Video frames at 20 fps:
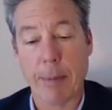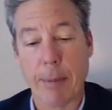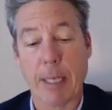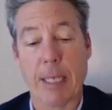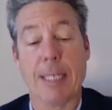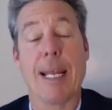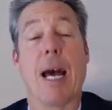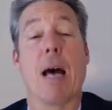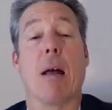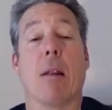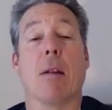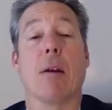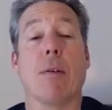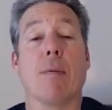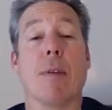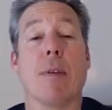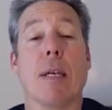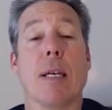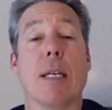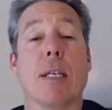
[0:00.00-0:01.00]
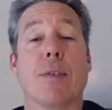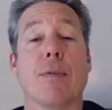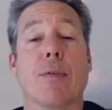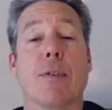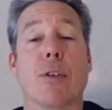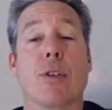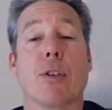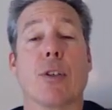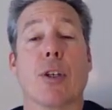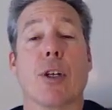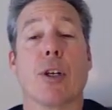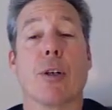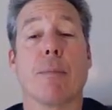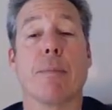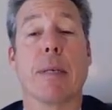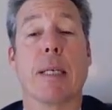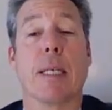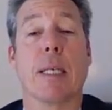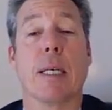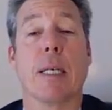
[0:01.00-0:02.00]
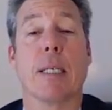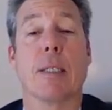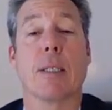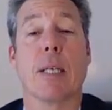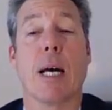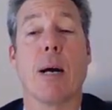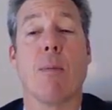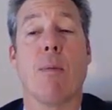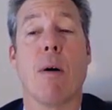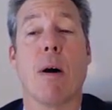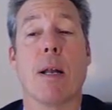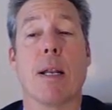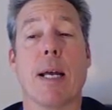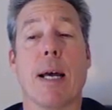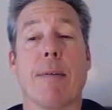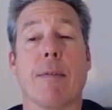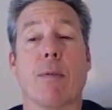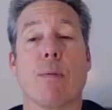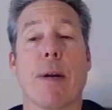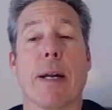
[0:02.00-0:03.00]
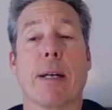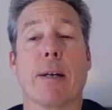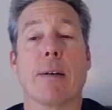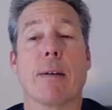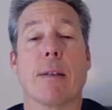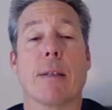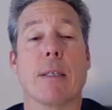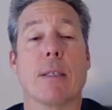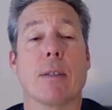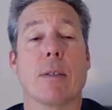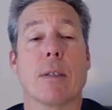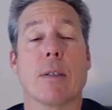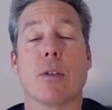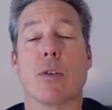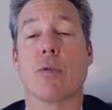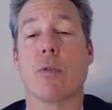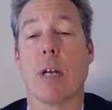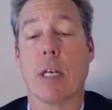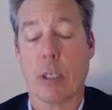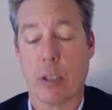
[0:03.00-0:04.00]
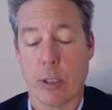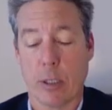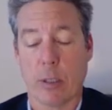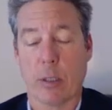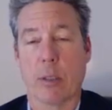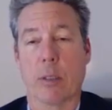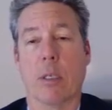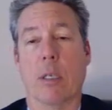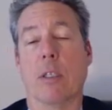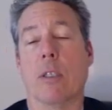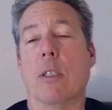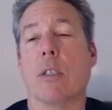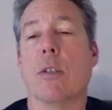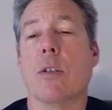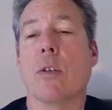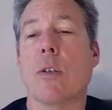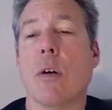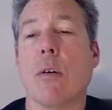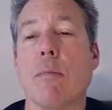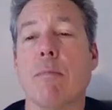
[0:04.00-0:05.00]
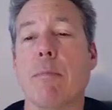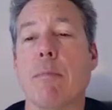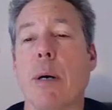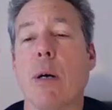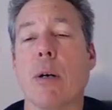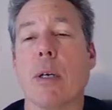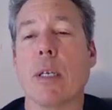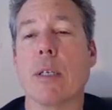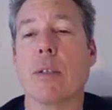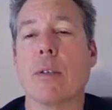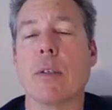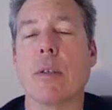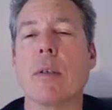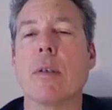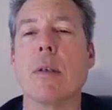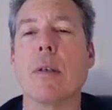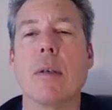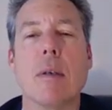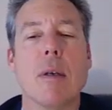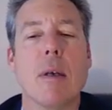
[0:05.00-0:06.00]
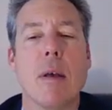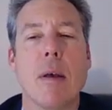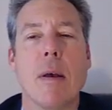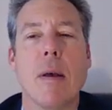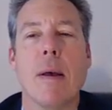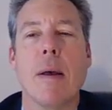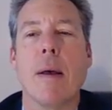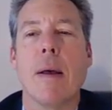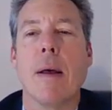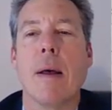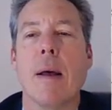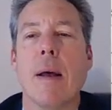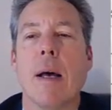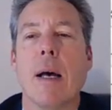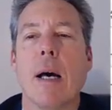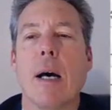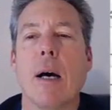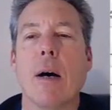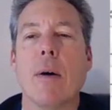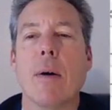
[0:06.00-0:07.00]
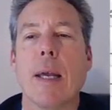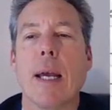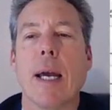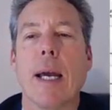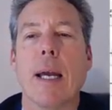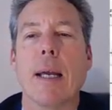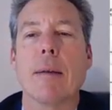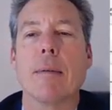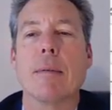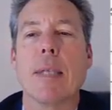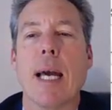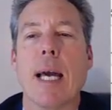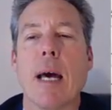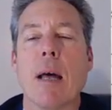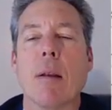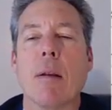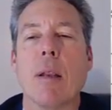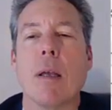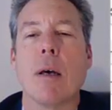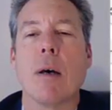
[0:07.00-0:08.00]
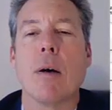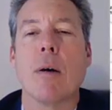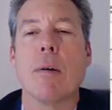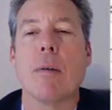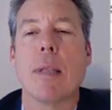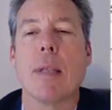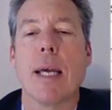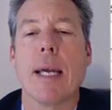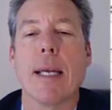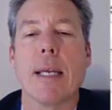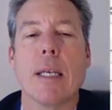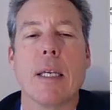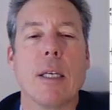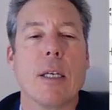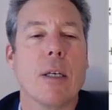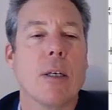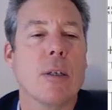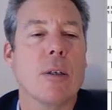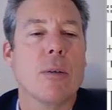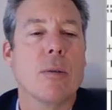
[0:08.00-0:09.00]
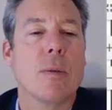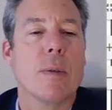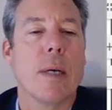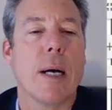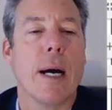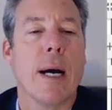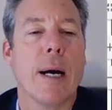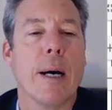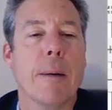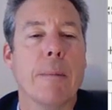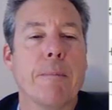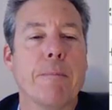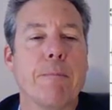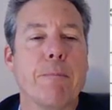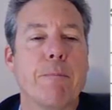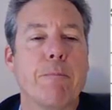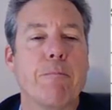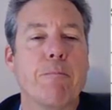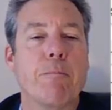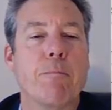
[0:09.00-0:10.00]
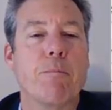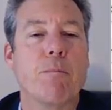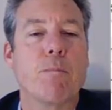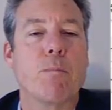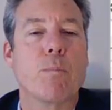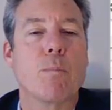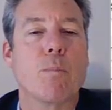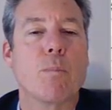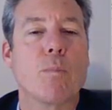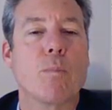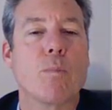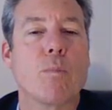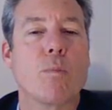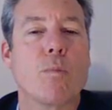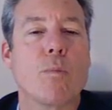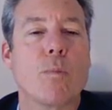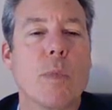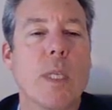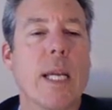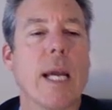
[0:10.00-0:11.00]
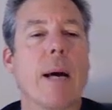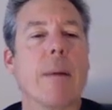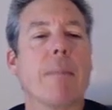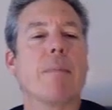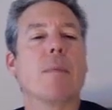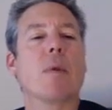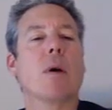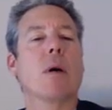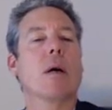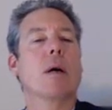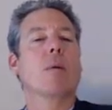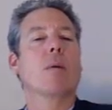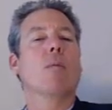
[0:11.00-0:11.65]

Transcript: And I'm going to download these for sure because I want to have a record of these instructions because it's so bogus. Okay, download, thank you. Um, yeah,